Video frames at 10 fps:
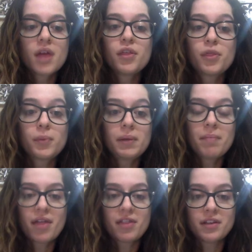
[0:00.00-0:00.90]
The three
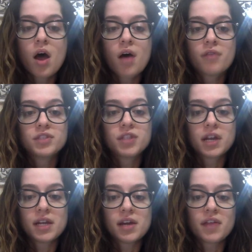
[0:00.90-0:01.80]
methods of
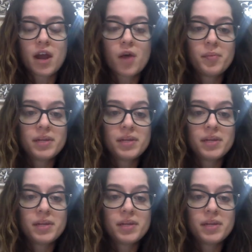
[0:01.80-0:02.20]
studying that I will be